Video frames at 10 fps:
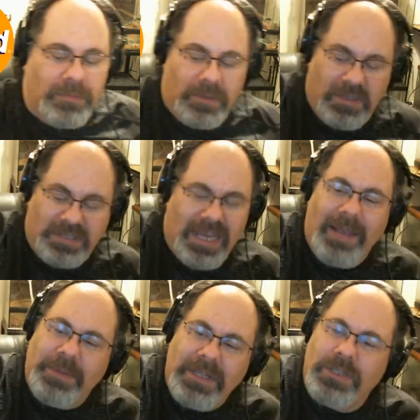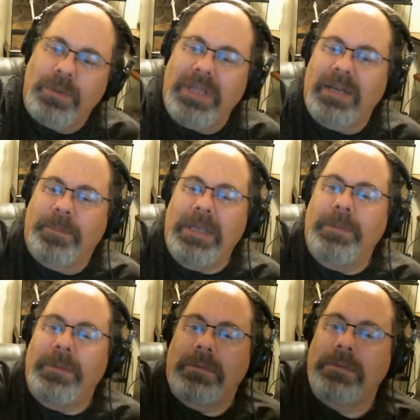it's happening to a lot of
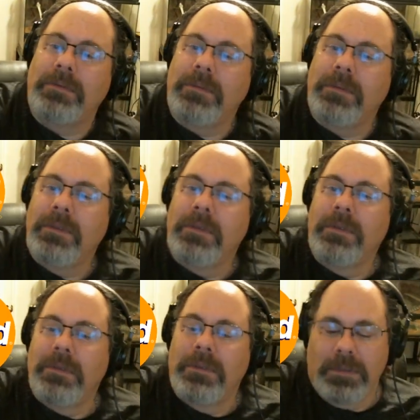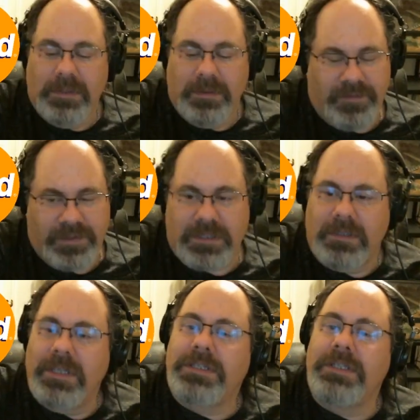people. If it's a
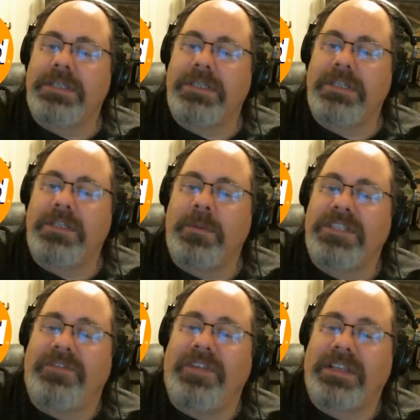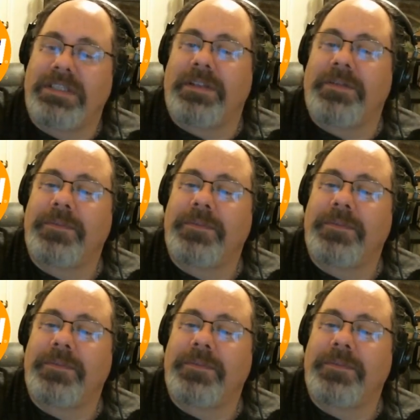glitch in the system, let's fix it.